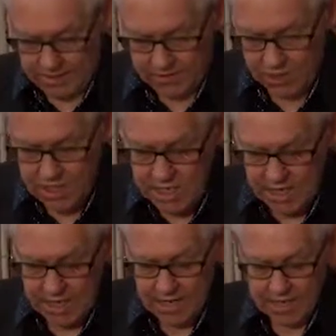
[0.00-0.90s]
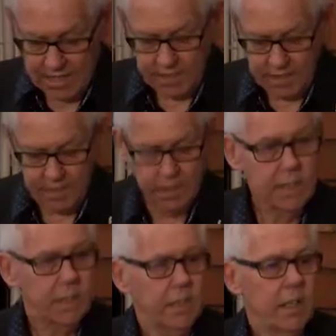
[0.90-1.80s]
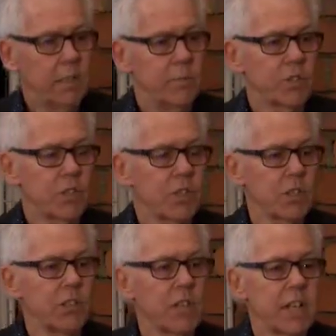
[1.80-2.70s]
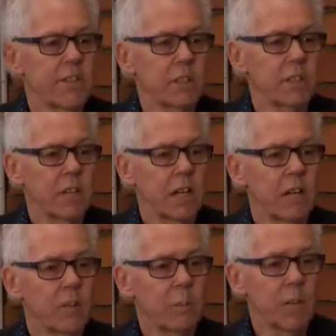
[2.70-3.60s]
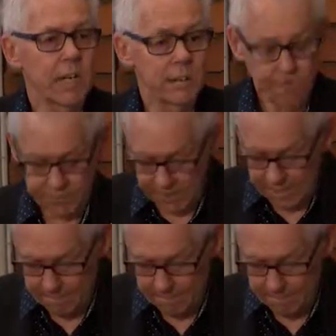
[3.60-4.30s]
the successful effort on the part of